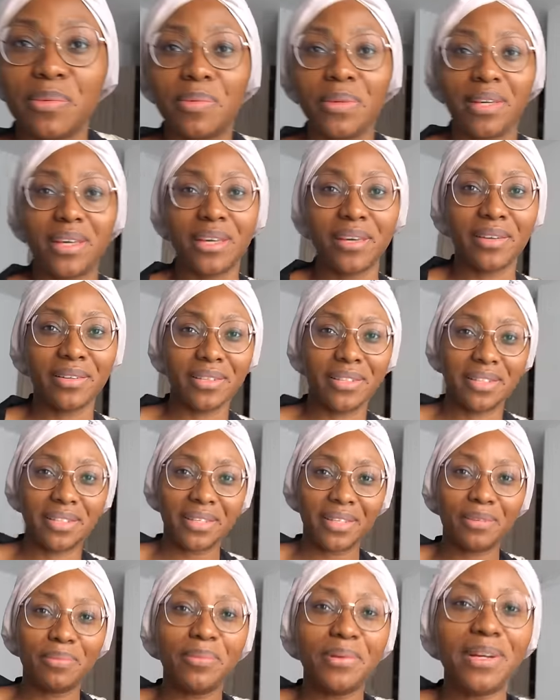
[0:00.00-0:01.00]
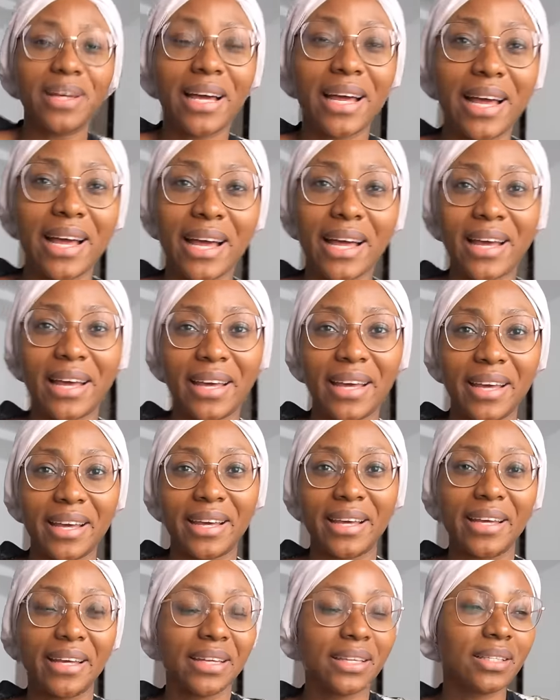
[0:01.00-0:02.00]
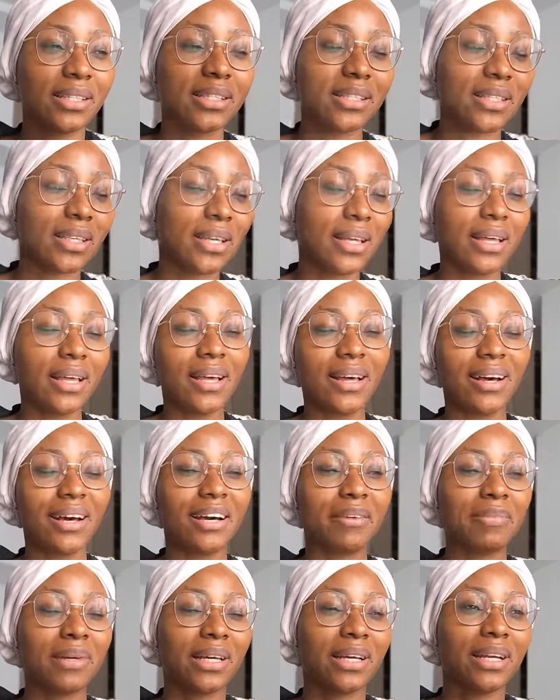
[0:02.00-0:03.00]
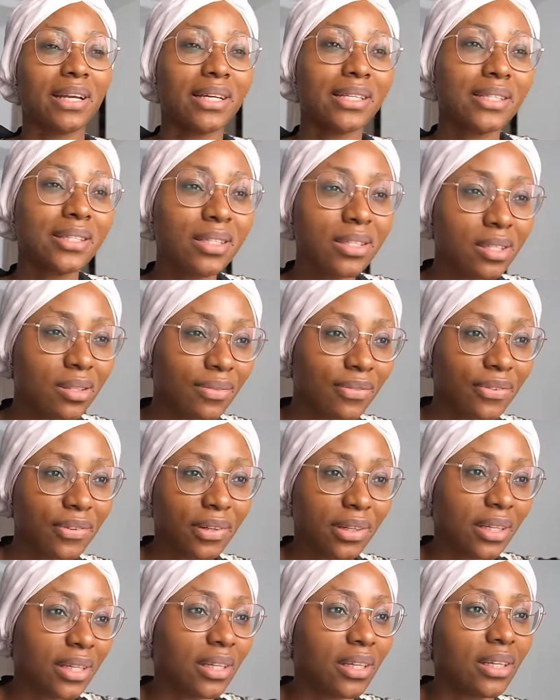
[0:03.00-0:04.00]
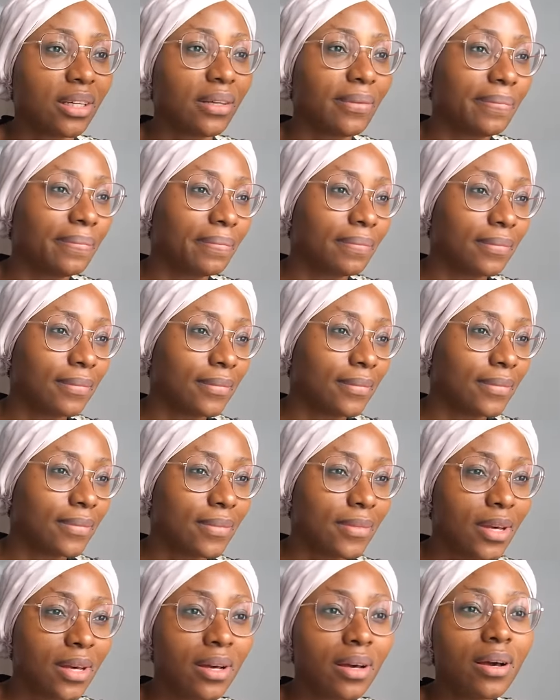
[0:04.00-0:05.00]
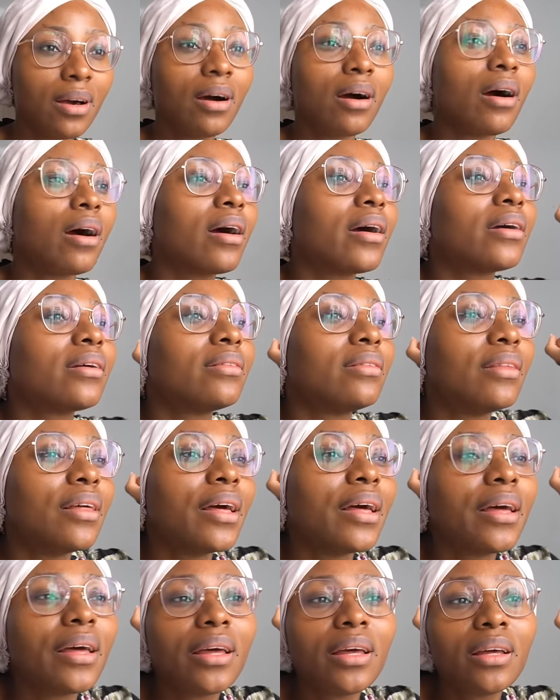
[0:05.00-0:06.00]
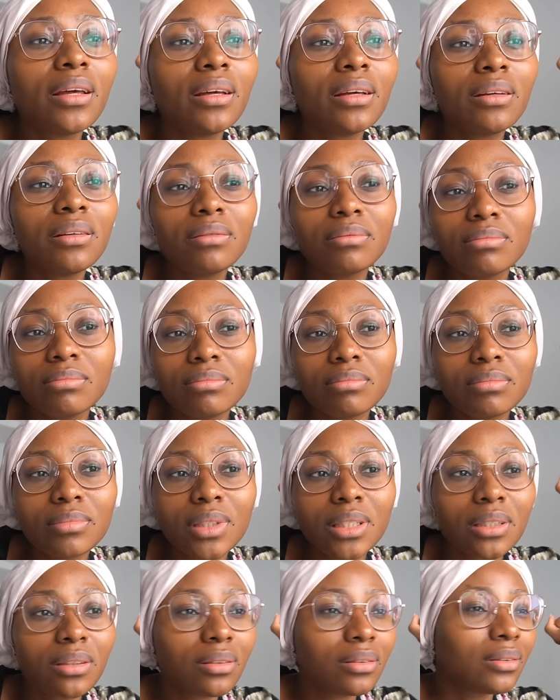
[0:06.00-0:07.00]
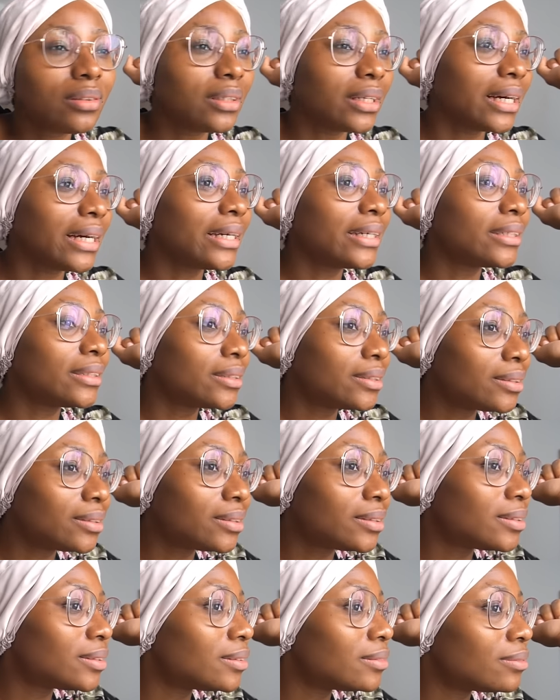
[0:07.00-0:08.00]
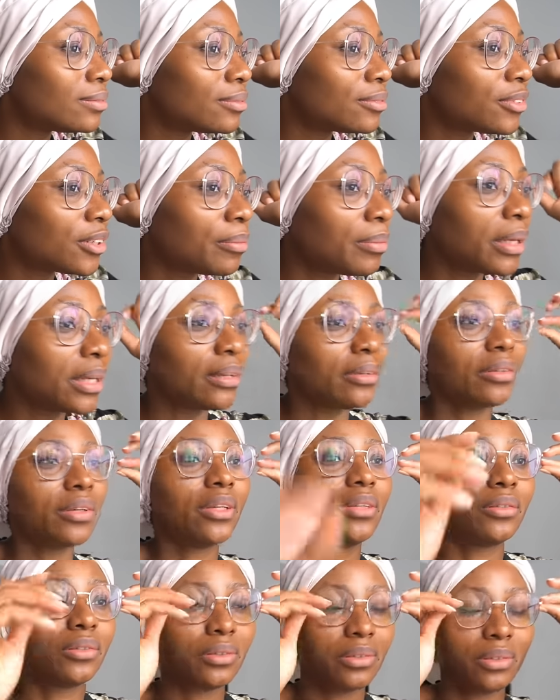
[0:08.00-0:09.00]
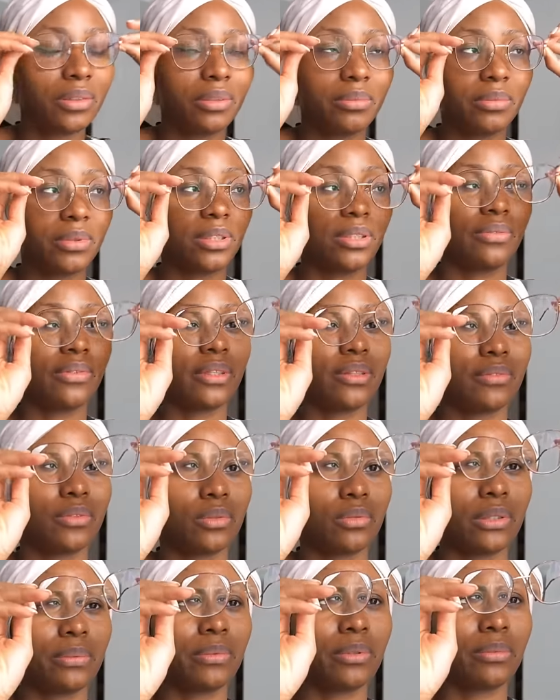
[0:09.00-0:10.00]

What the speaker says: bit chaotic. But hi, guys. Are my glasses foggy? Are they? They look nice from here. Okay, hold on. Let me see if I have to wipe